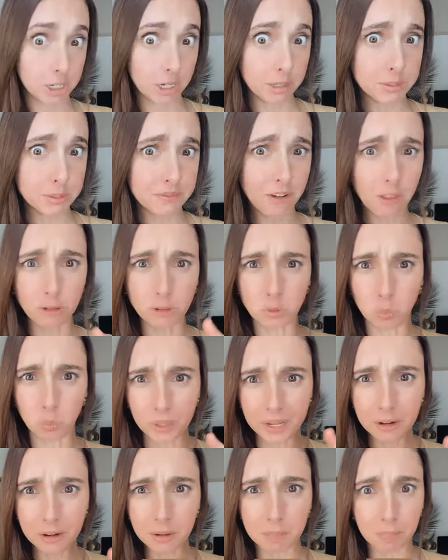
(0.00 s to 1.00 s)
In terms of all those
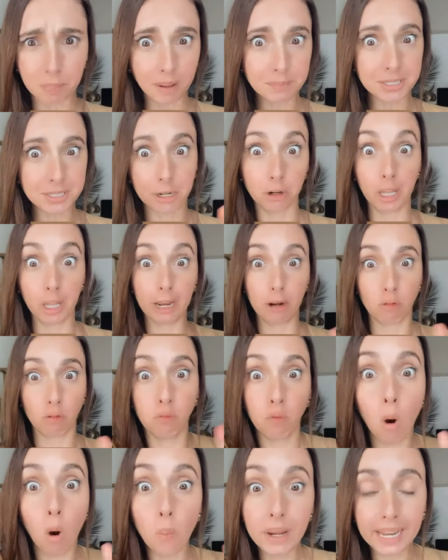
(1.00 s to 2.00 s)
weird bumps that are like
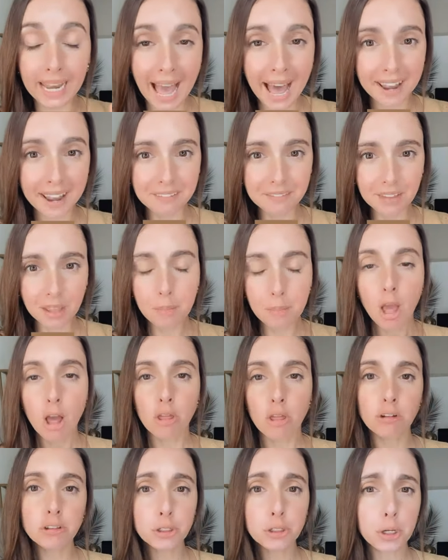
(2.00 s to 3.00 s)
growing out of them,
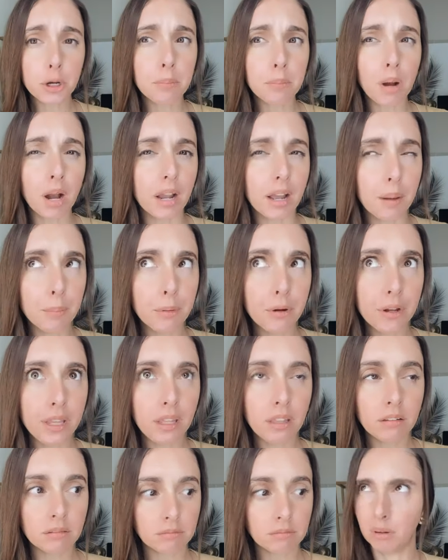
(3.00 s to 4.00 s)
those are your
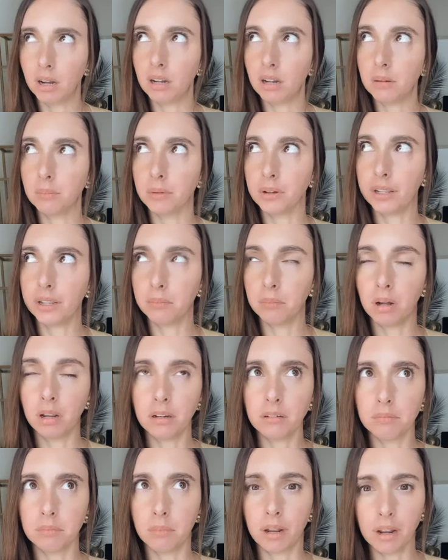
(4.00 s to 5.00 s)
Montgomery Montgomery,
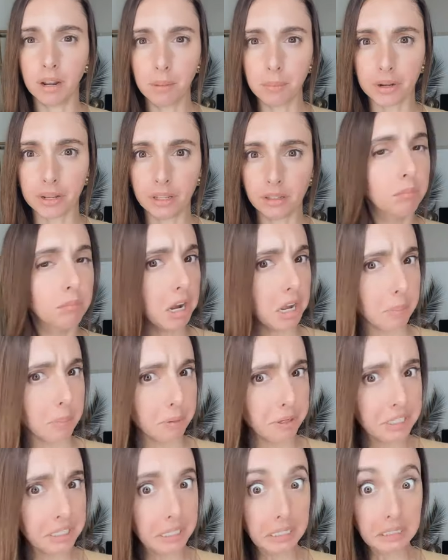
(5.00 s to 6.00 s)
Mon Montgomery, Montgomery